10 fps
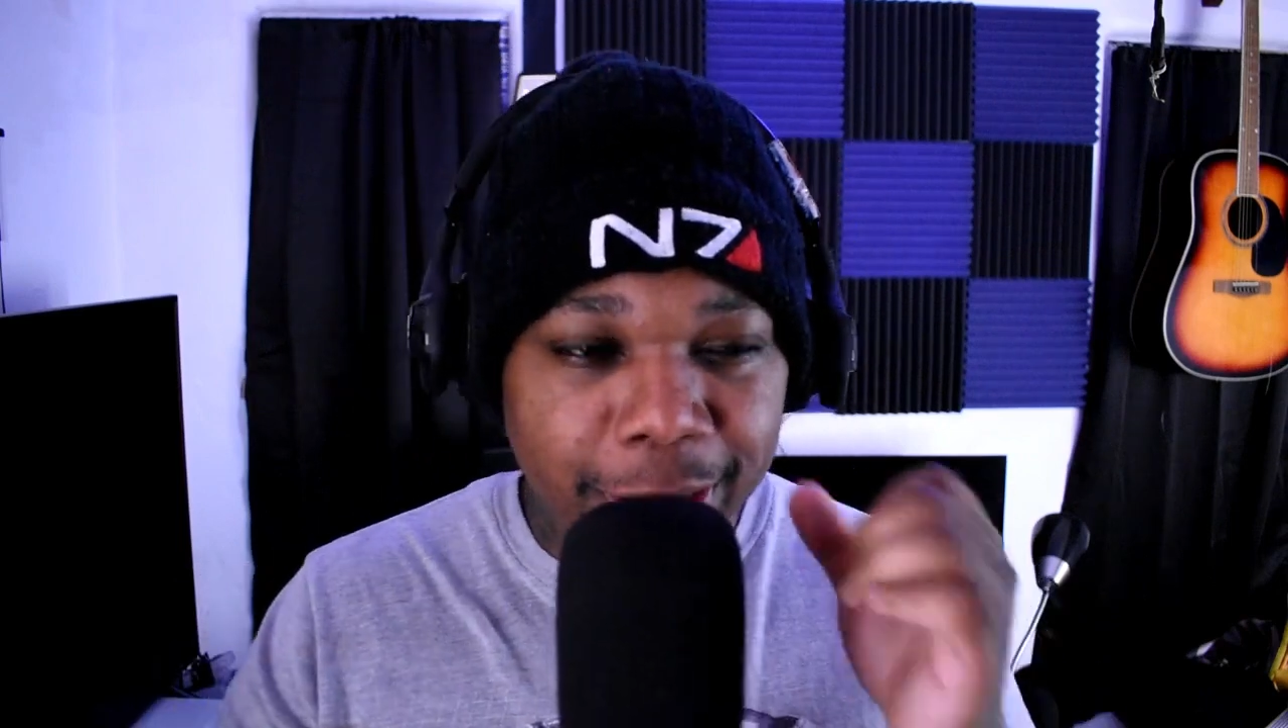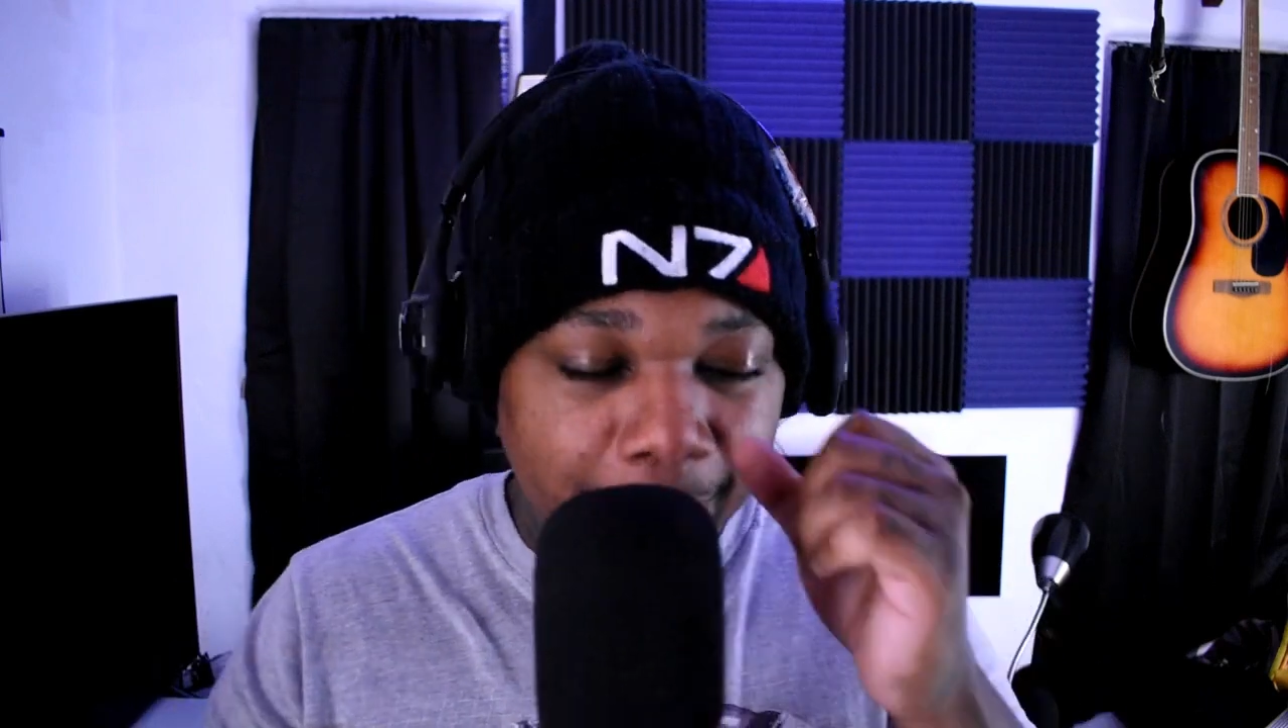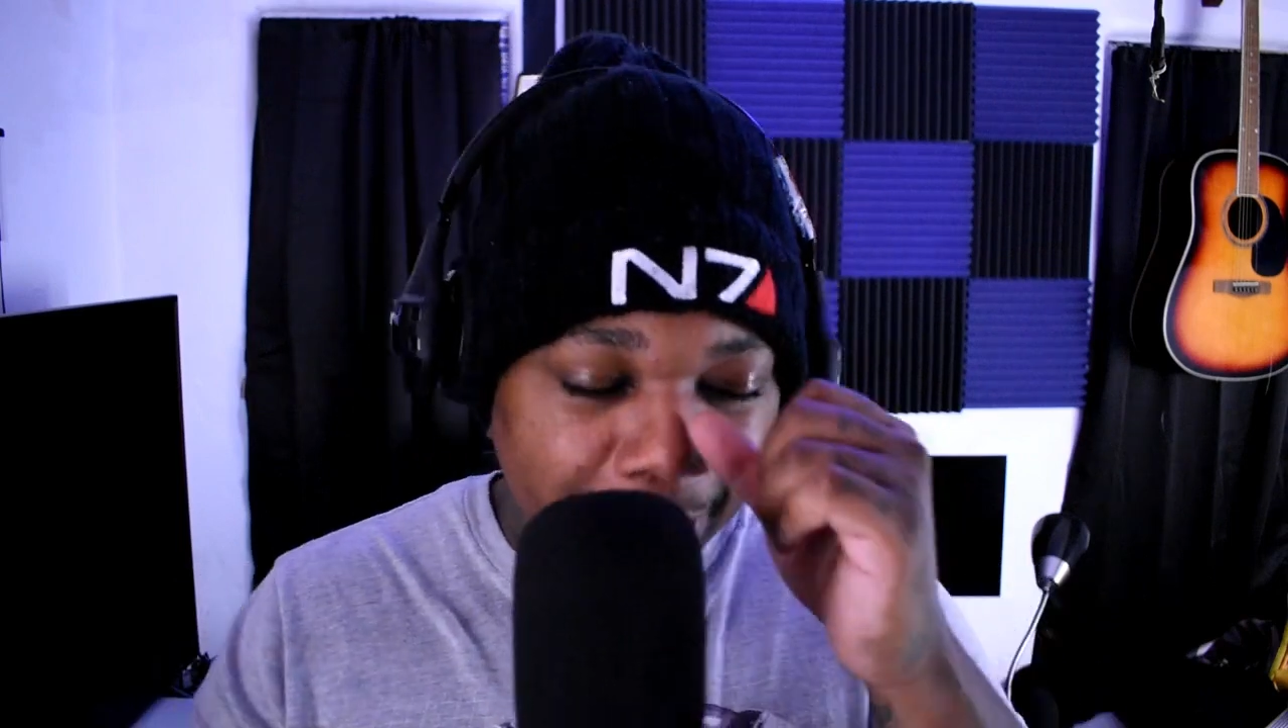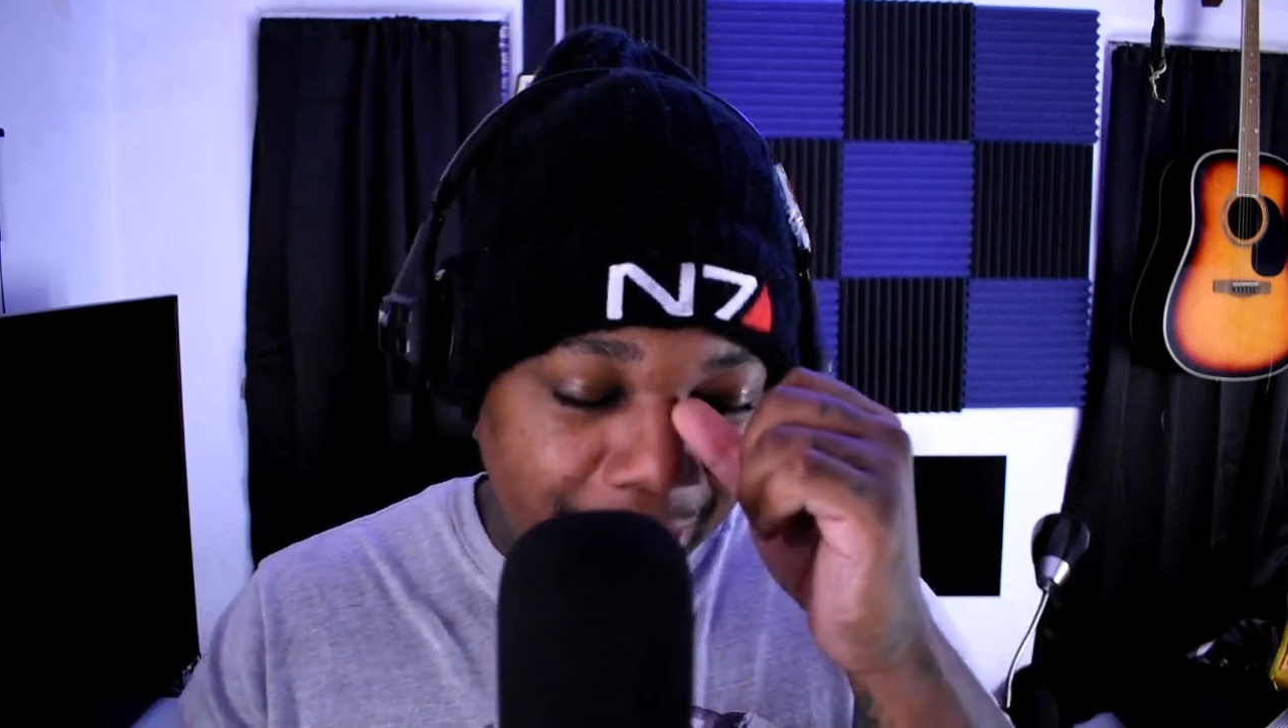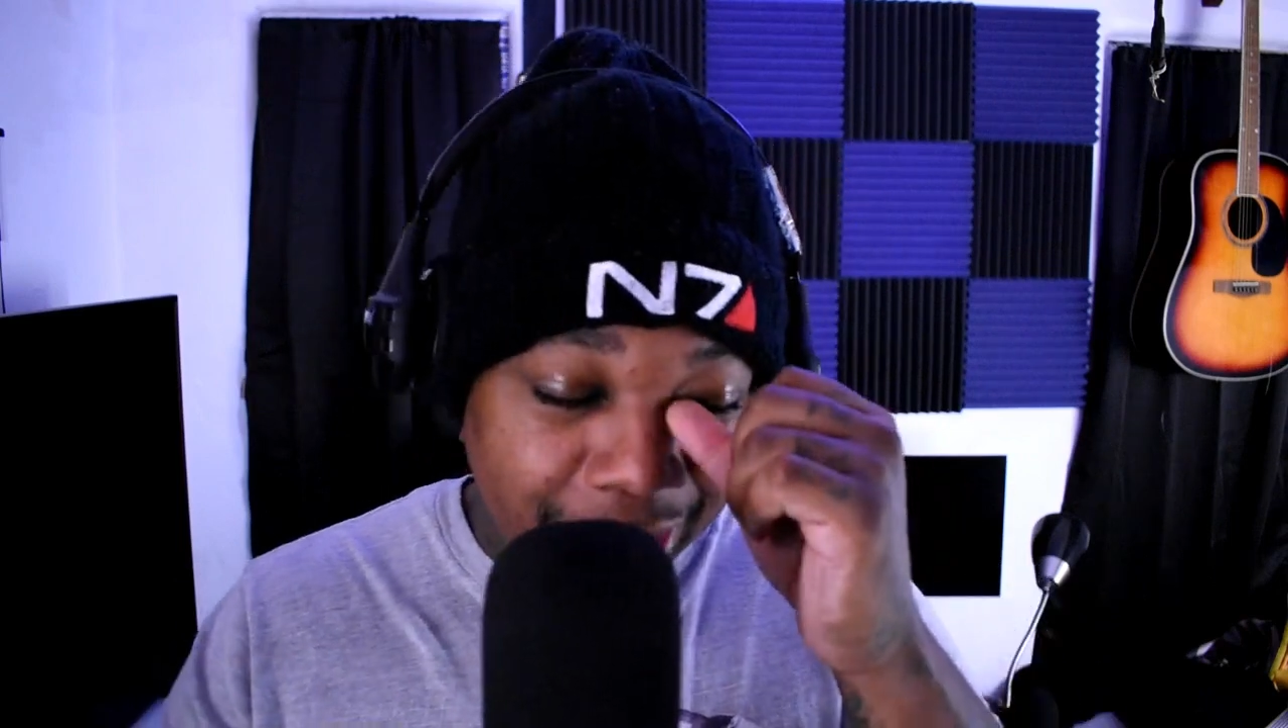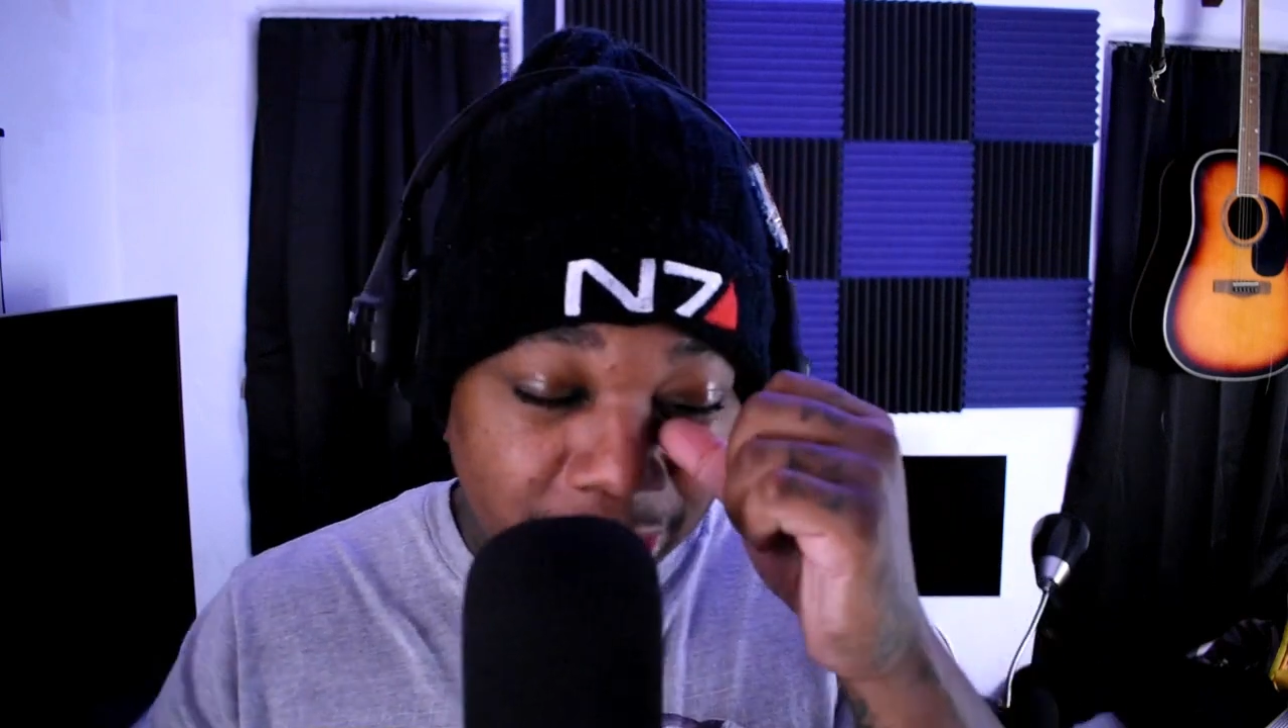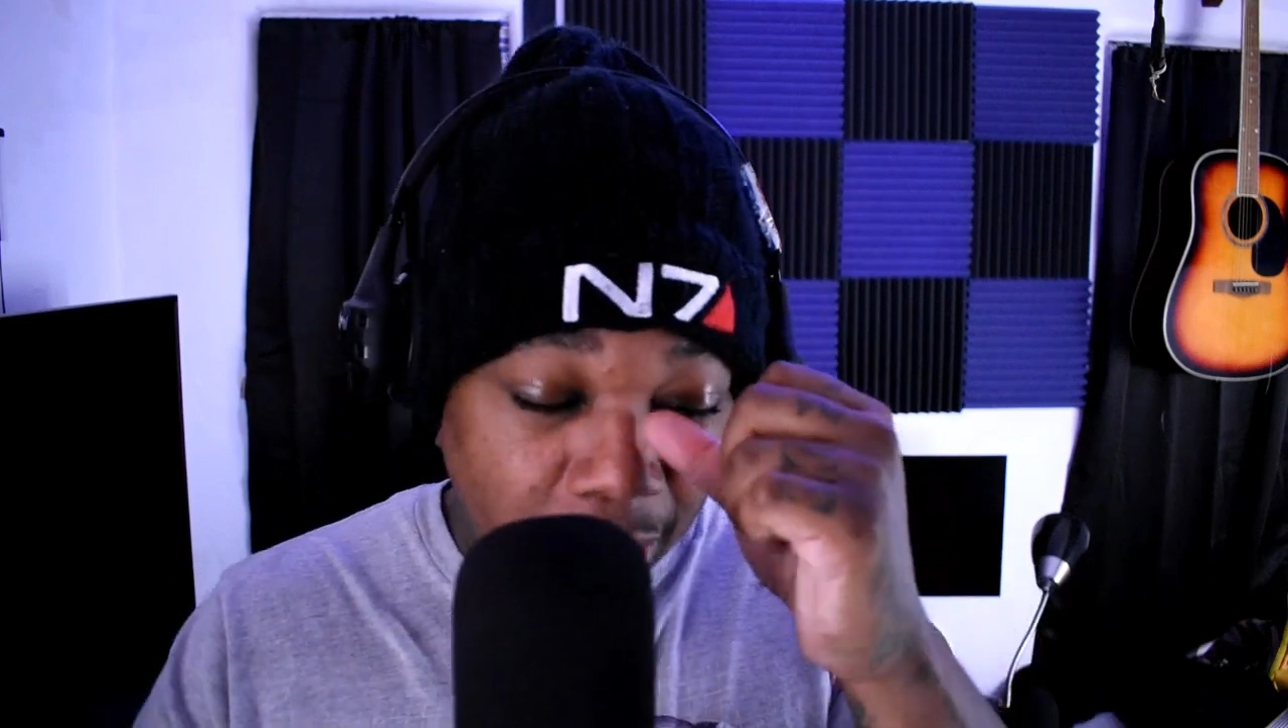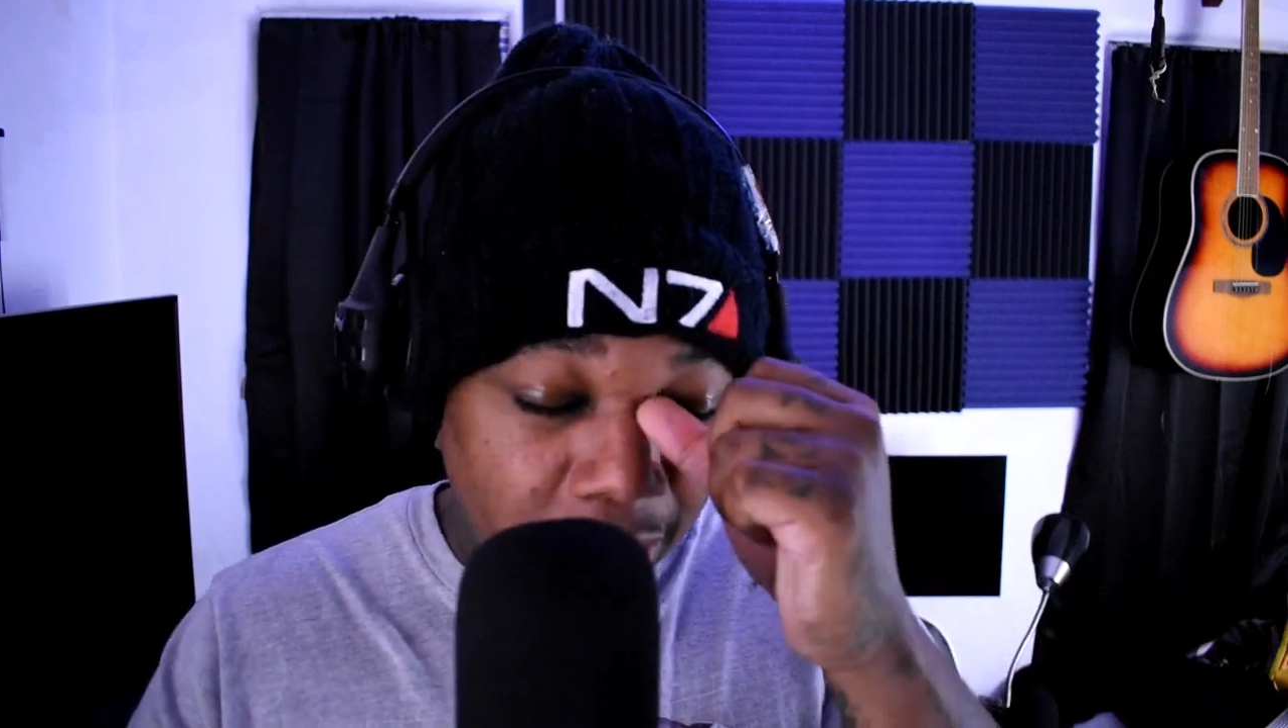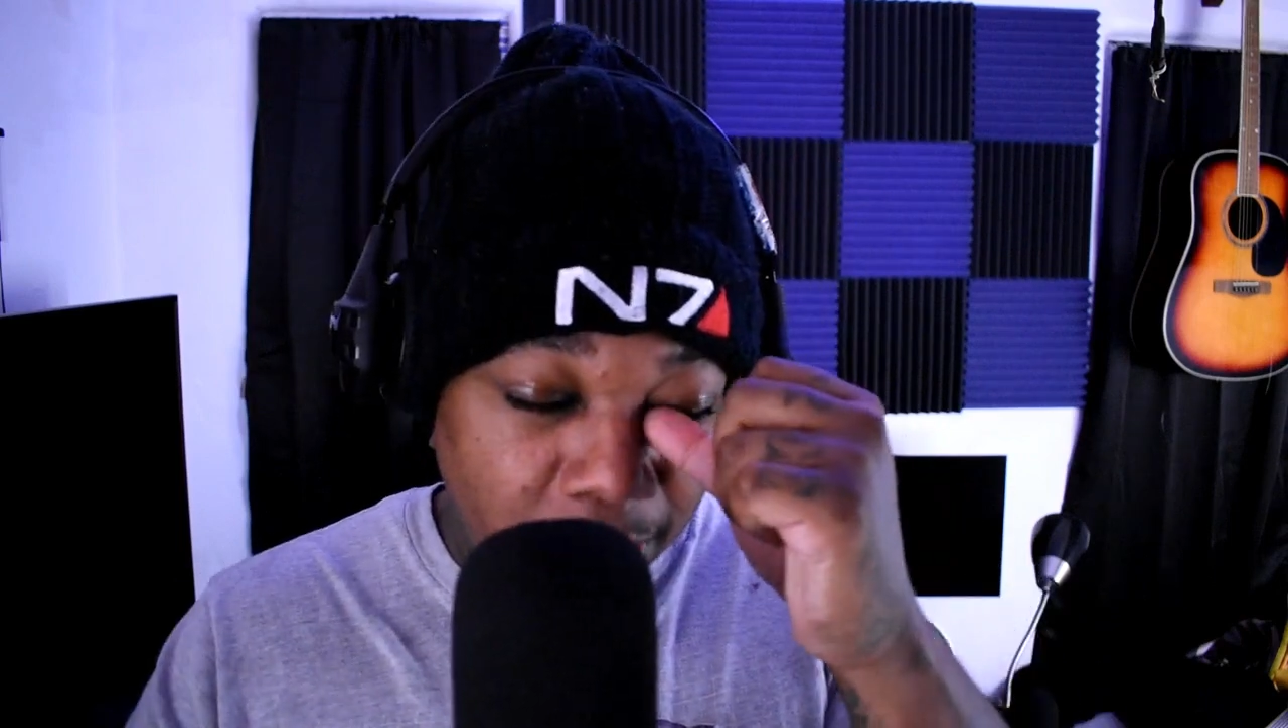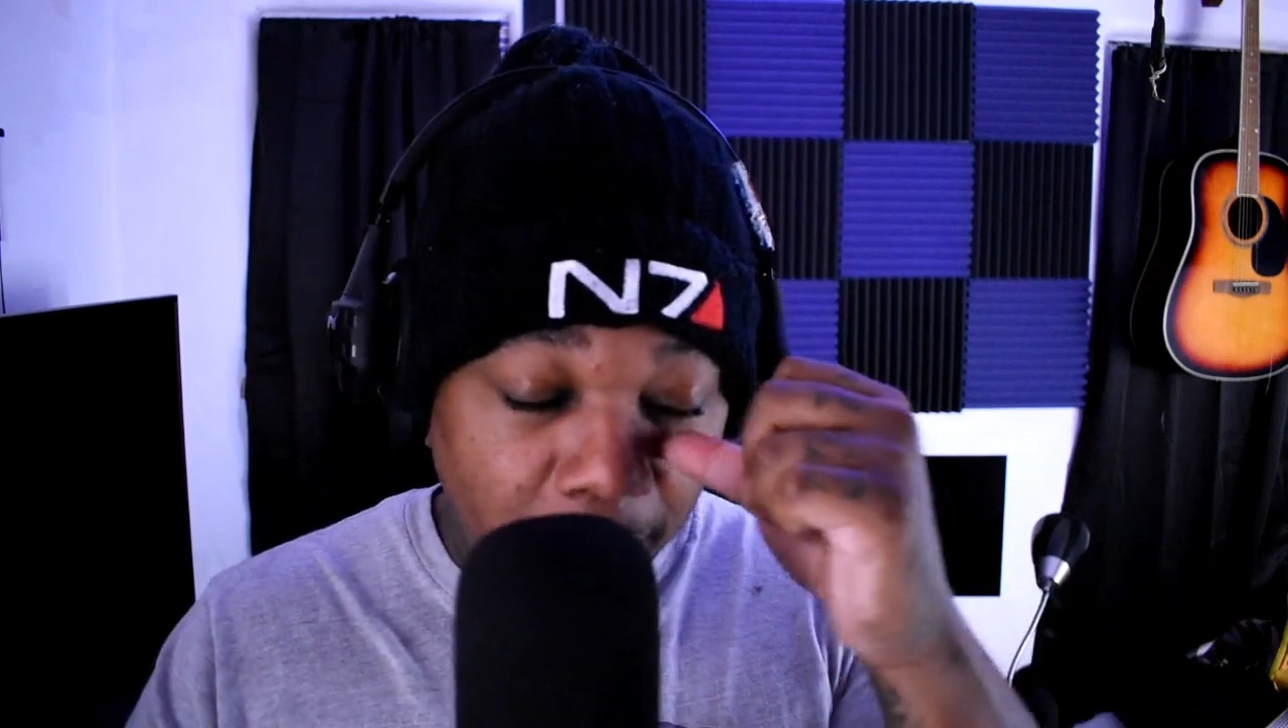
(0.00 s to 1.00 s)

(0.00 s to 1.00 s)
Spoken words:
I mean, I saw them